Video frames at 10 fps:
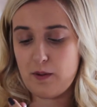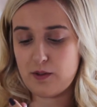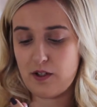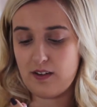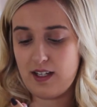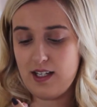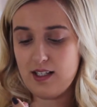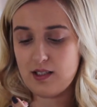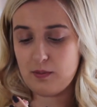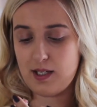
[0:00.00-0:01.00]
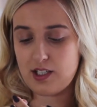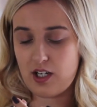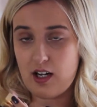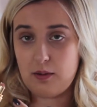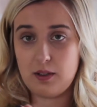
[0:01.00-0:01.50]
post on this,
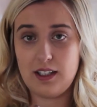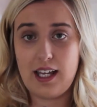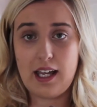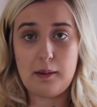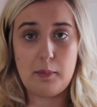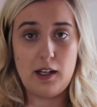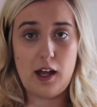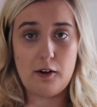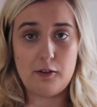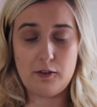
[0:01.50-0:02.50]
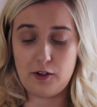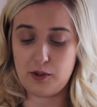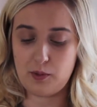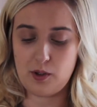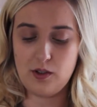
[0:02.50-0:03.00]
which I will link below for
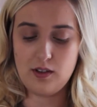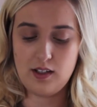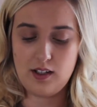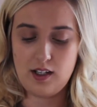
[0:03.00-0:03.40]
you all.